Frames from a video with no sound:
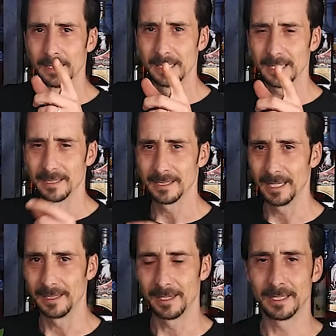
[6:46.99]
doesn't
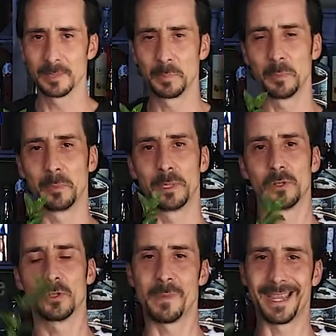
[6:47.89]
say in the recipe, but
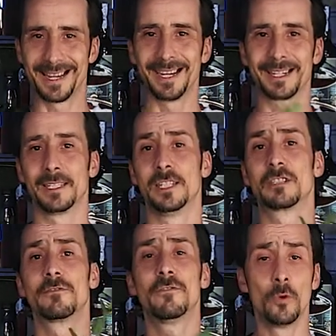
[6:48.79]
because my garden
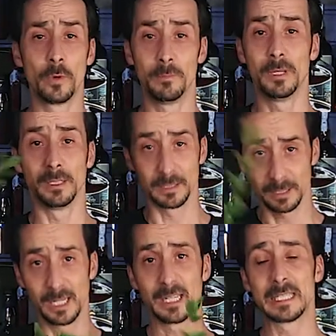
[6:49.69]
is full with mint,
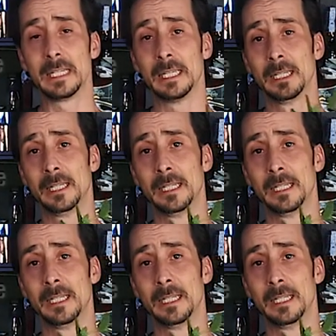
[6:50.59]
seriously,